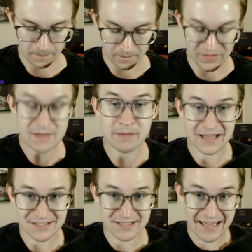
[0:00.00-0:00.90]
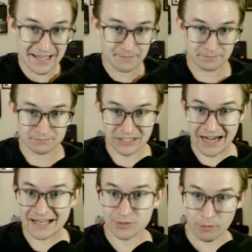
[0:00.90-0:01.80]
the best game that
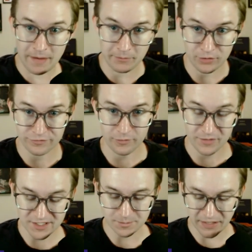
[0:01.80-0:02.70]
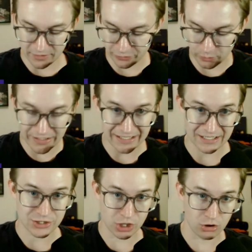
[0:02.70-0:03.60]
I can remember from this big three
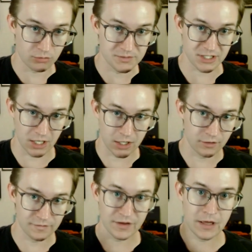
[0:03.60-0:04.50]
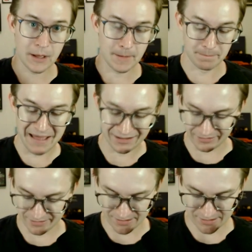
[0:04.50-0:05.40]
in terms of
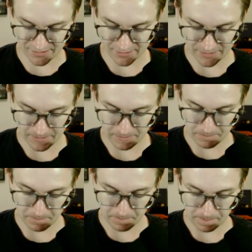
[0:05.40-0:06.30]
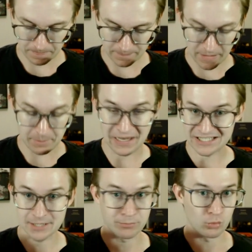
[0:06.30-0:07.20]
balance. They picked
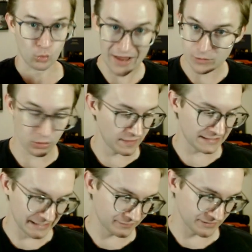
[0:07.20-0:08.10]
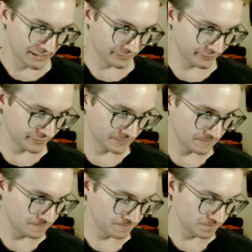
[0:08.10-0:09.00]
up right where they left off
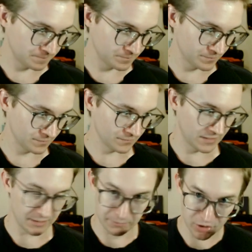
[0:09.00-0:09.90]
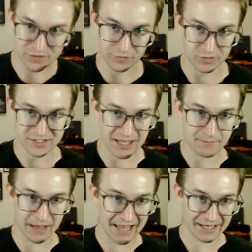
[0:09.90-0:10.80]
in Book's first game
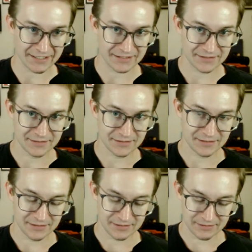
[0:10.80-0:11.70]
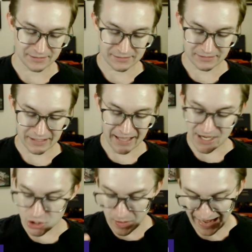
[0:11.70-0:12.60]
back,
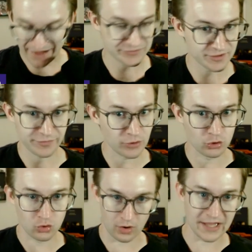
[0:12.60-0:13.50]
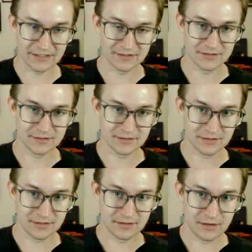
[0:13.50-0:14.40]
and you have to feel great
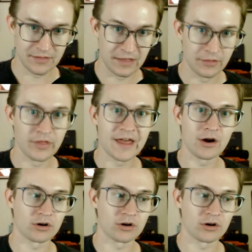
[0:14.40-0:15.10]
that they are